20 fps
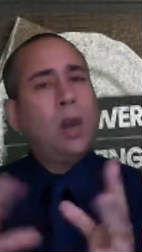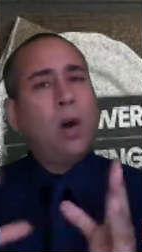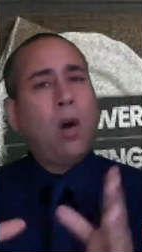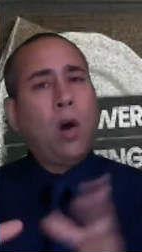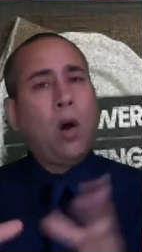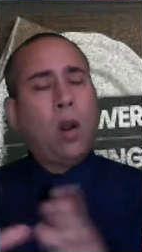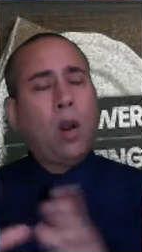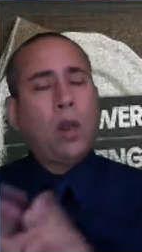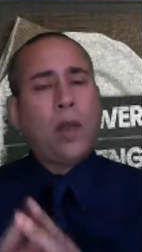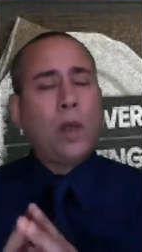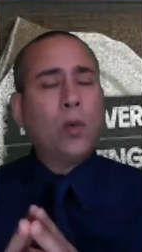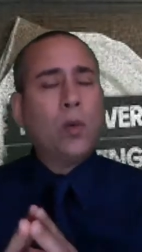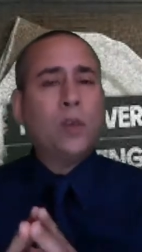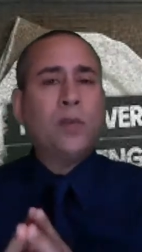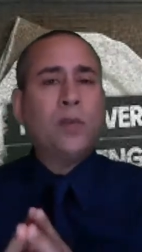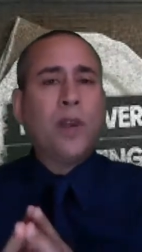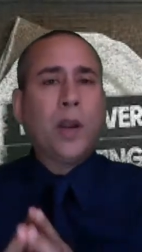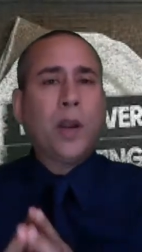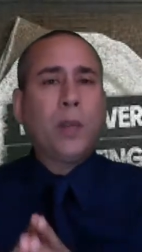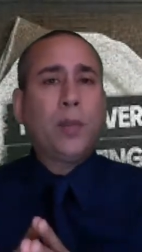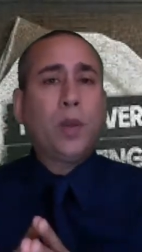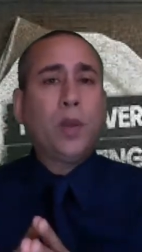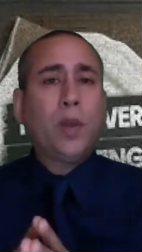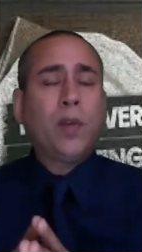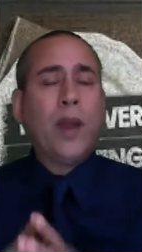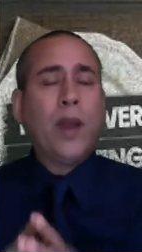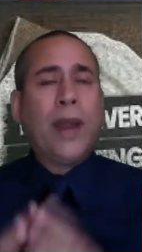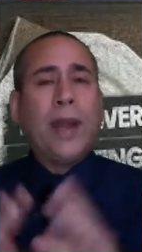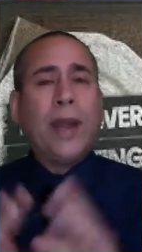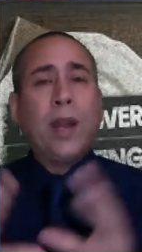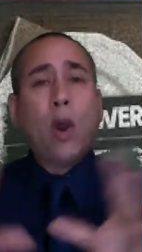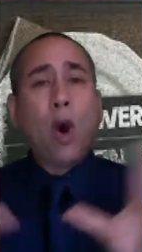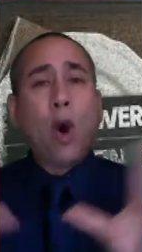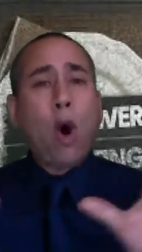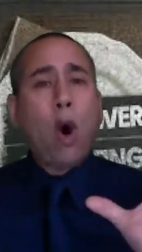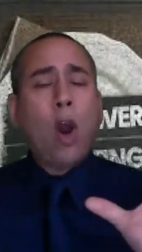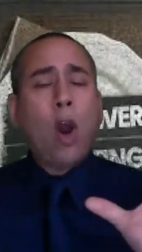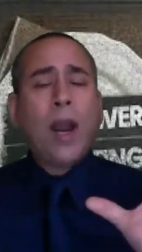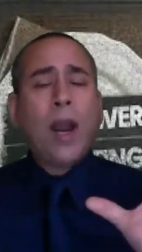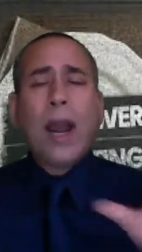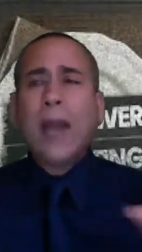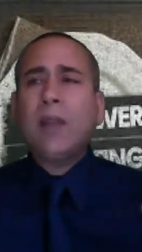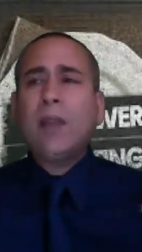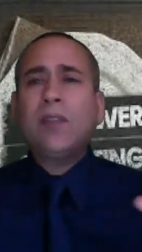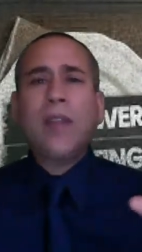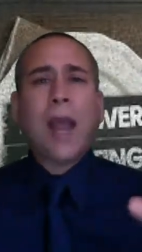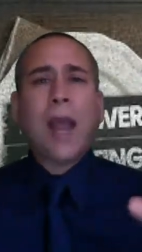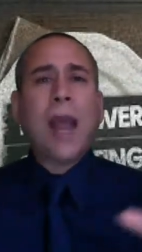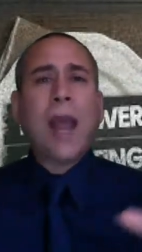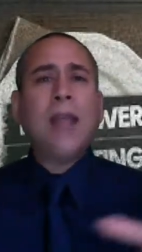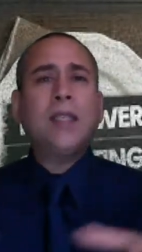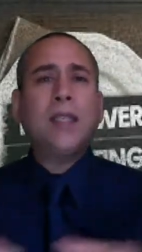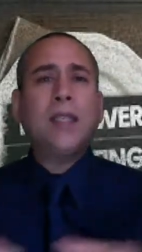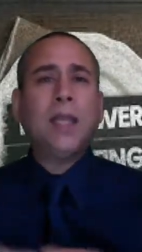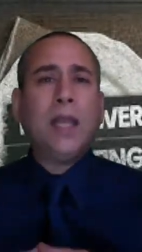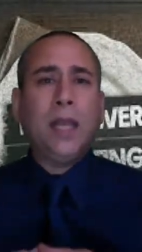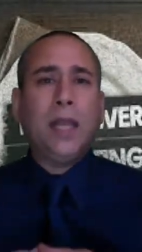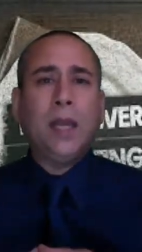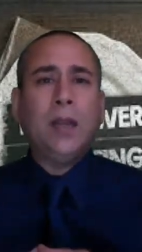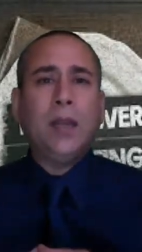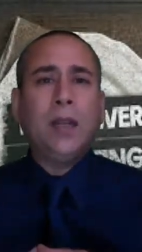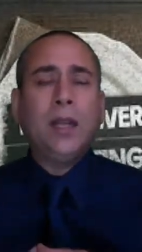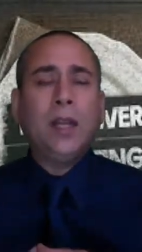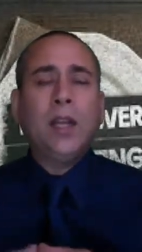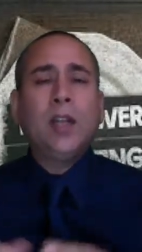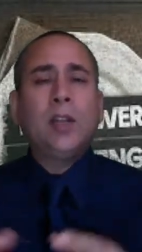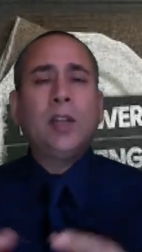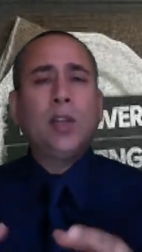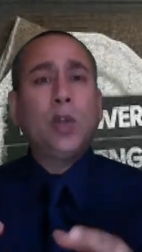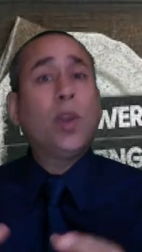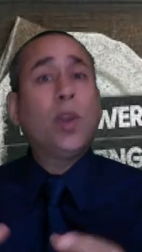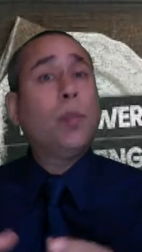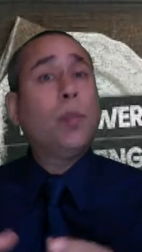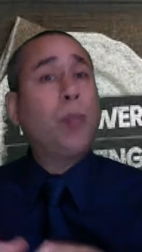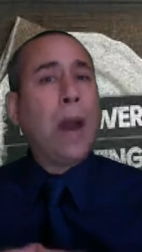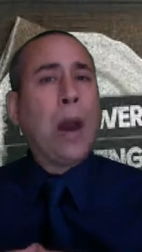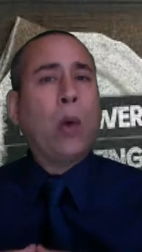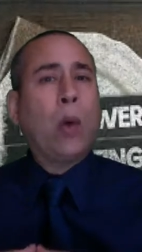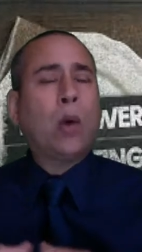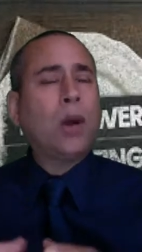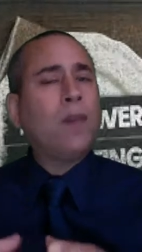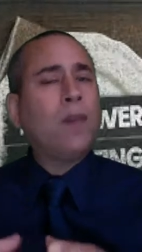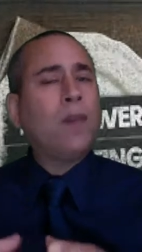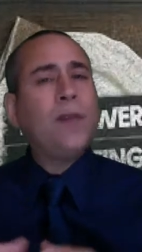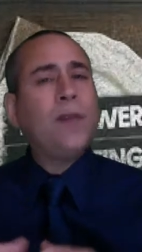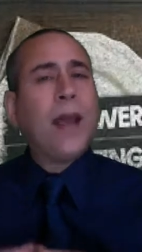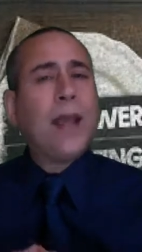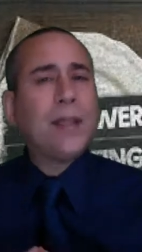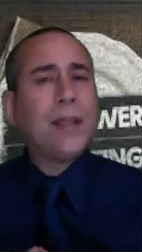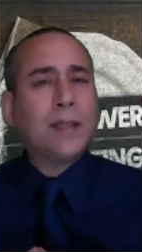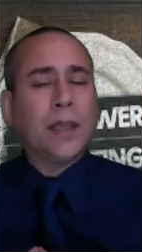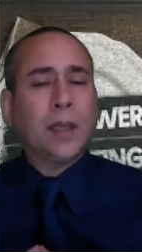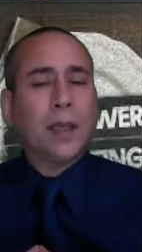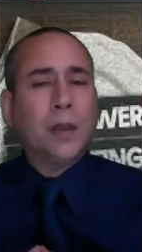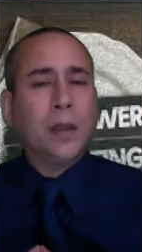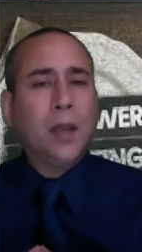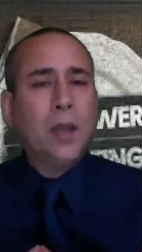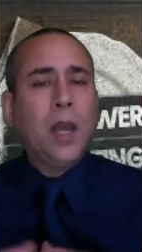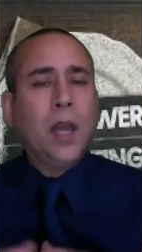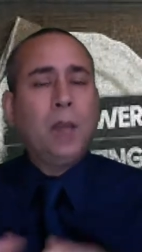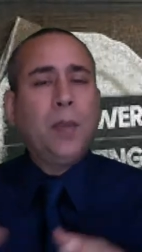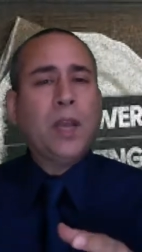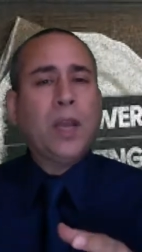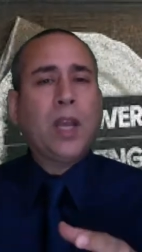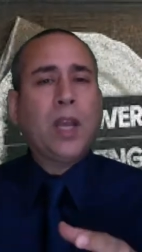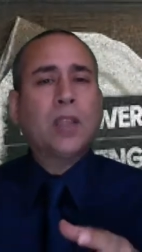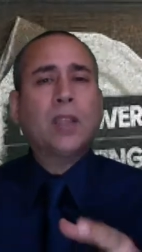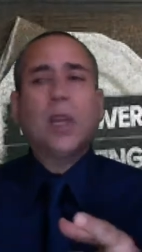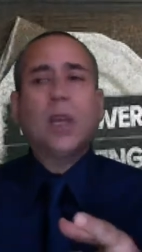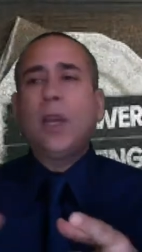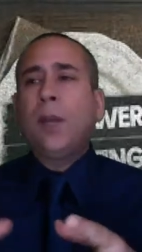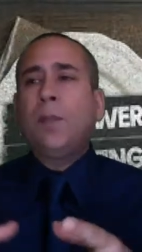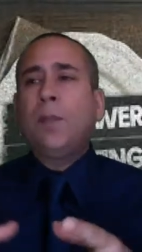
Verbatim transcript: All of that was very beautiful, and it all kind of ties in to the power of fasting because